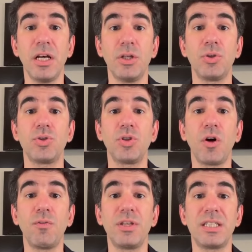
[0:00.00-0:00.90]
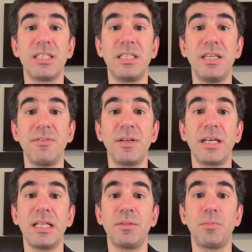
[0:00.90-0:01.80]
to solve this
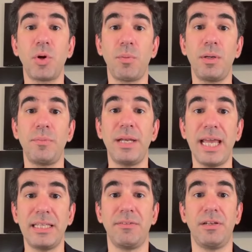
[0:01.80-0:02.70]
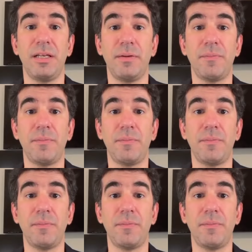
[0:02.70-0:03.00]
difficult problem natively